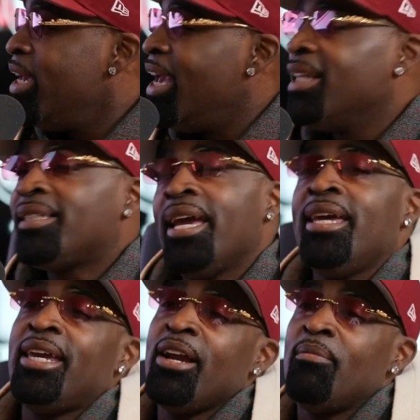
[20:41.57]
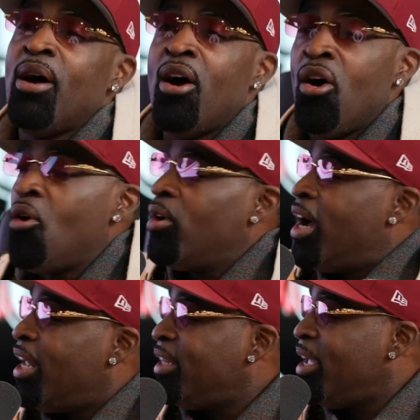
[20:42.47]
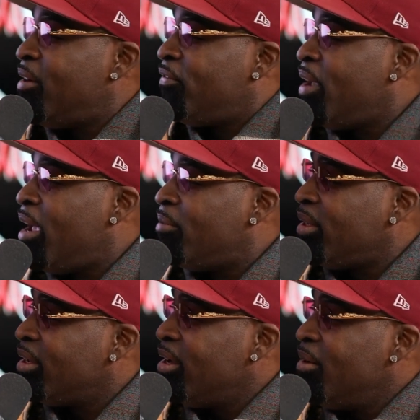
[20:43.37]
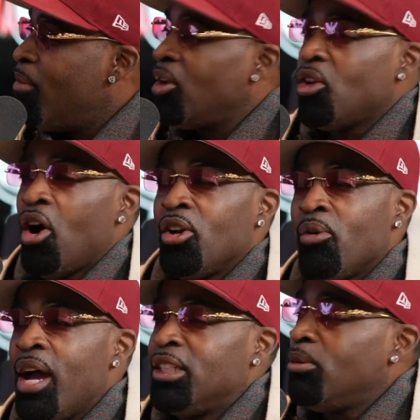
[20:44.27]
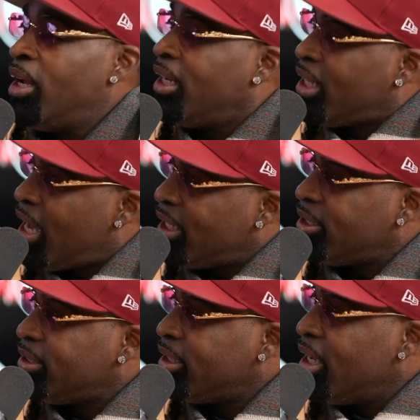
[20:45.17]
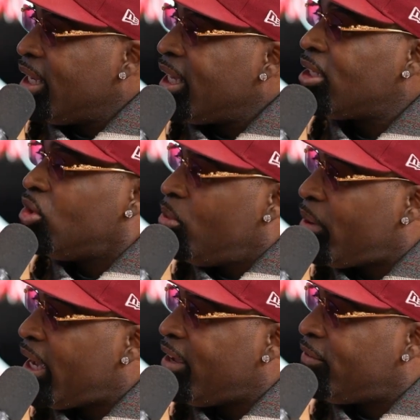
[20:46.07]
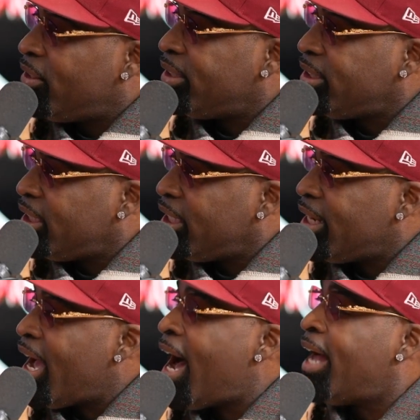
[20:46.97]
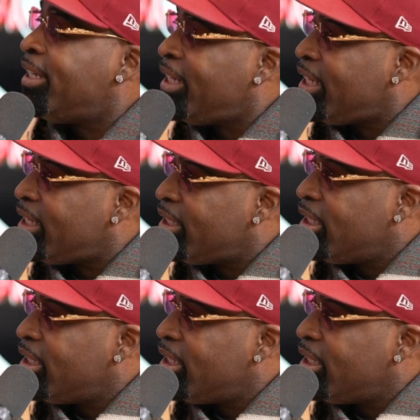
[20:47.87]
and take care of my whole goddamn family. My daughter graduated college. Guess who paid for the shit? I did.